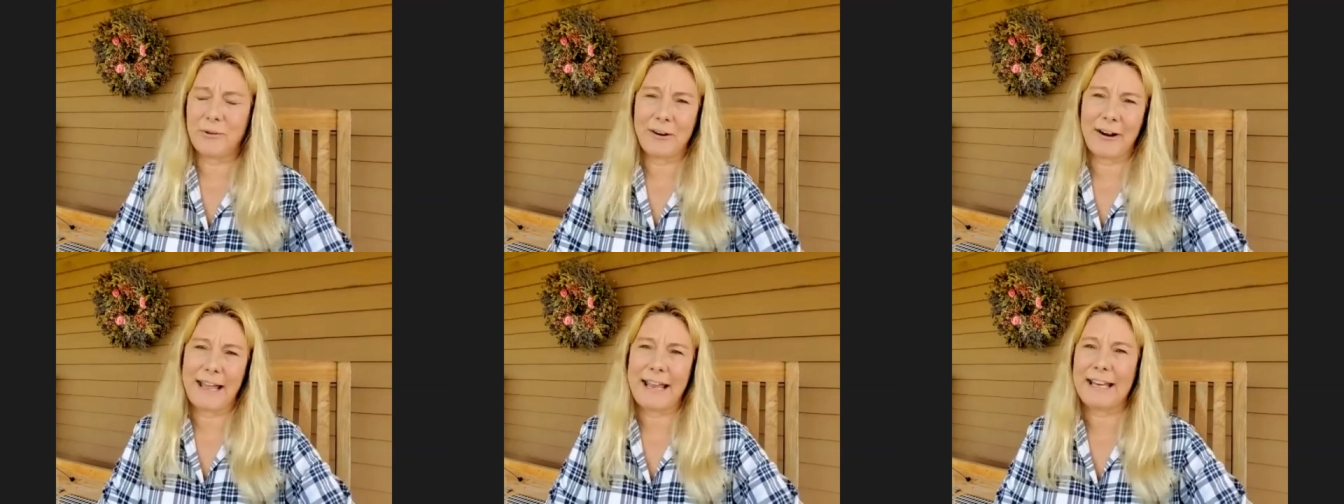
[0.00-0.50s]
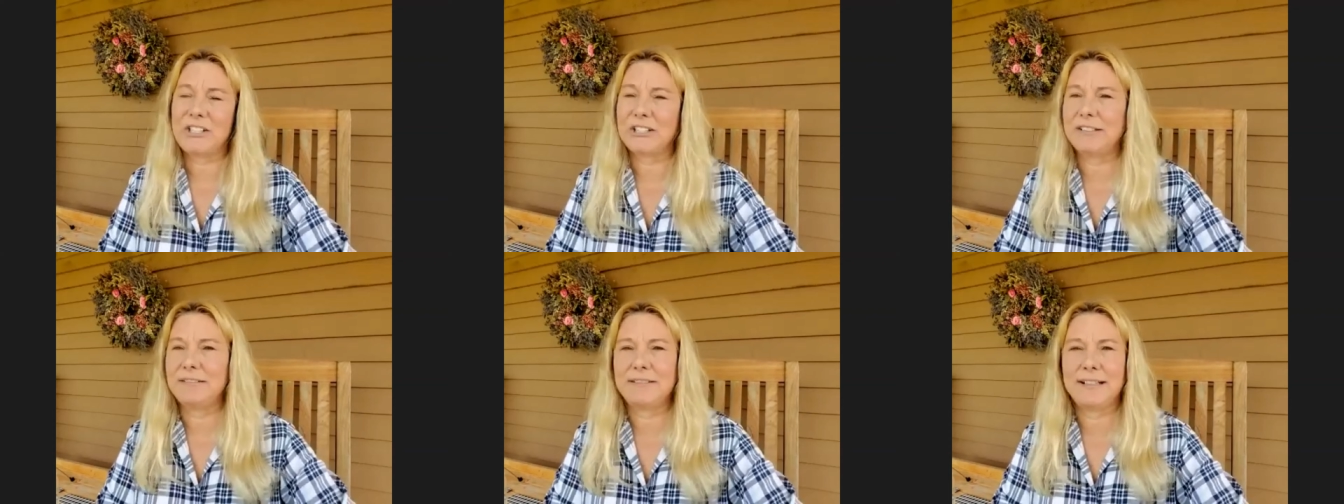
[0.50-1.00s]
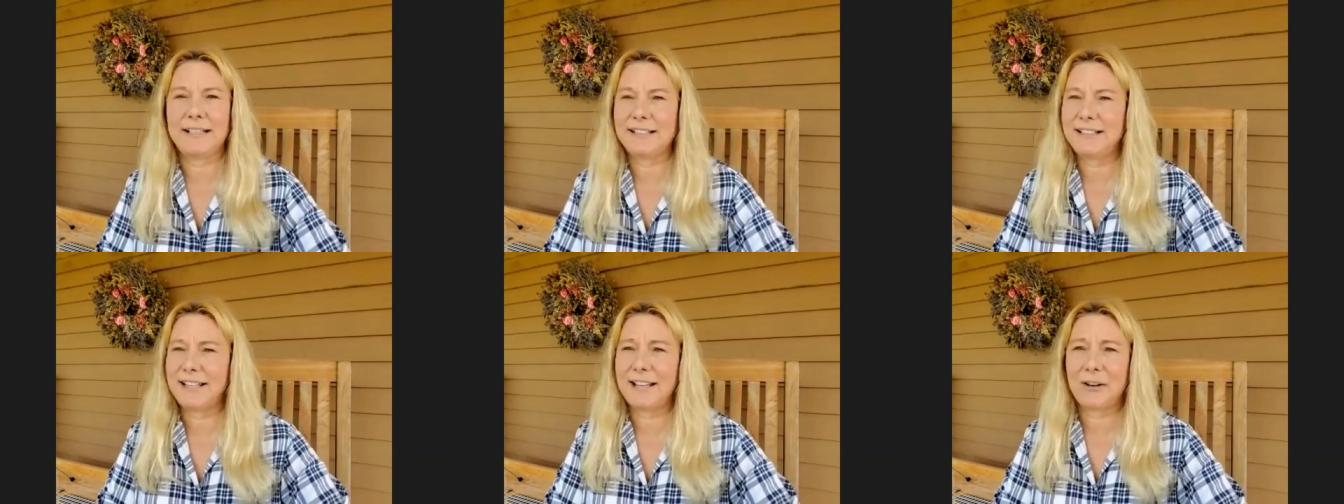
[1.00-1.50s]
4-H and
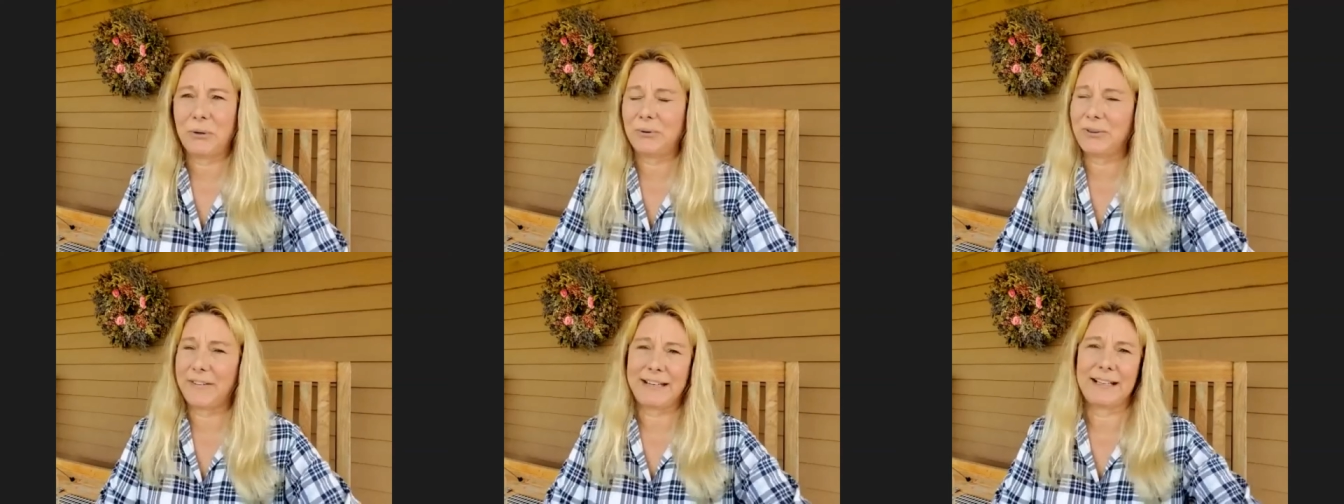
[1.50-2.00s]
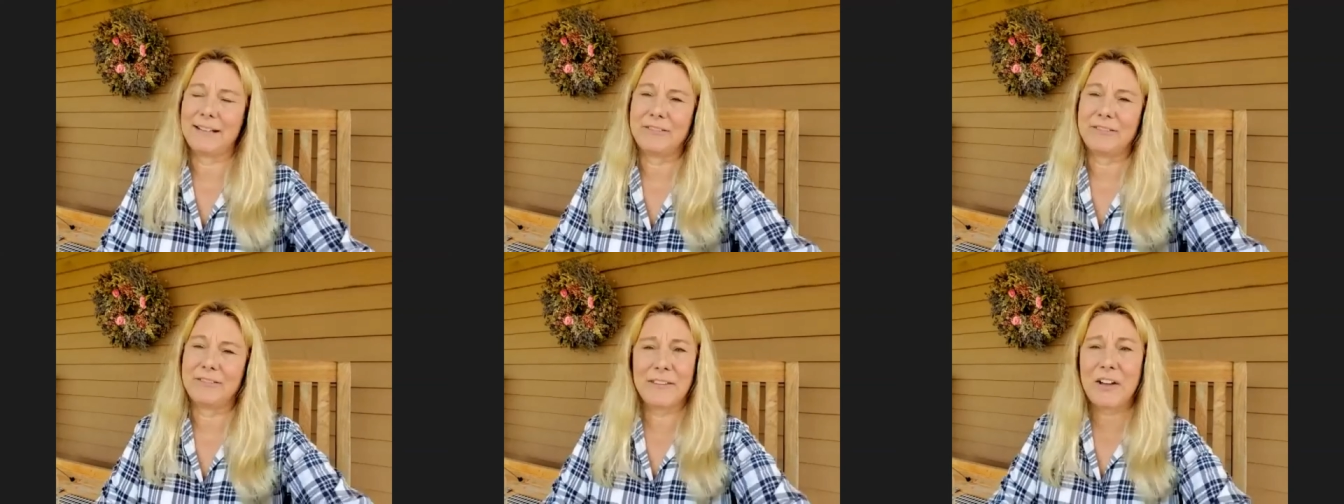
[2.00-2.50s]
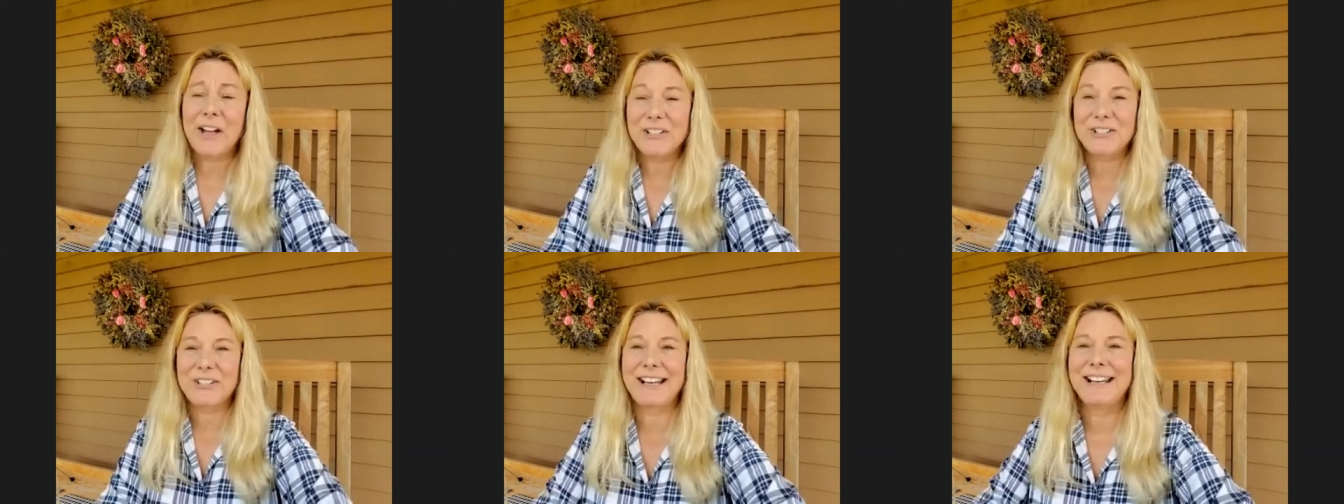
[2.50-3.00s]
did that whole thing, living in the
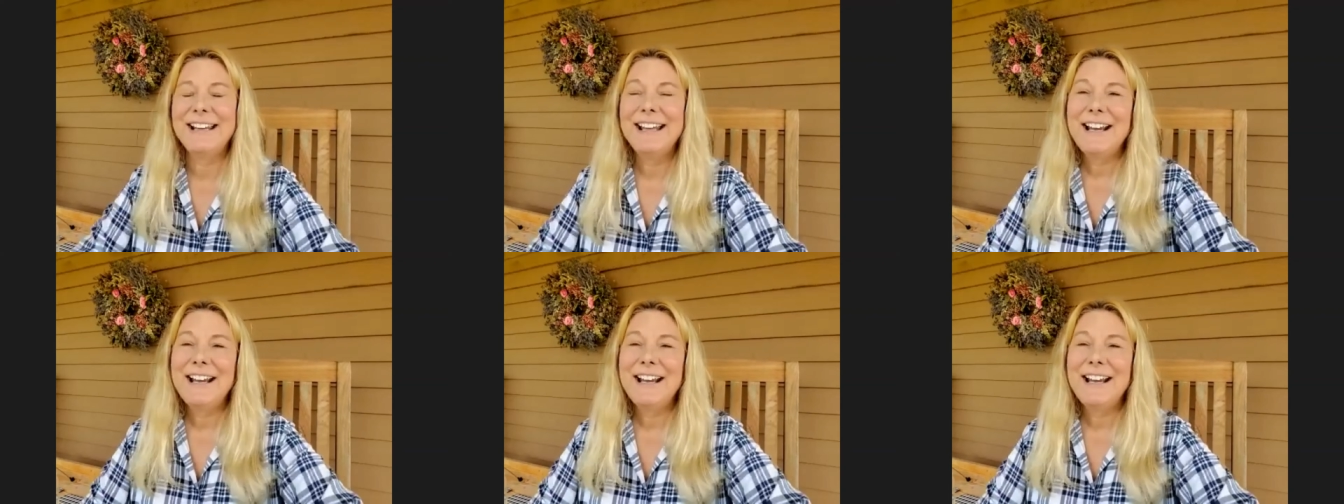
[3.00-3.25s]
country.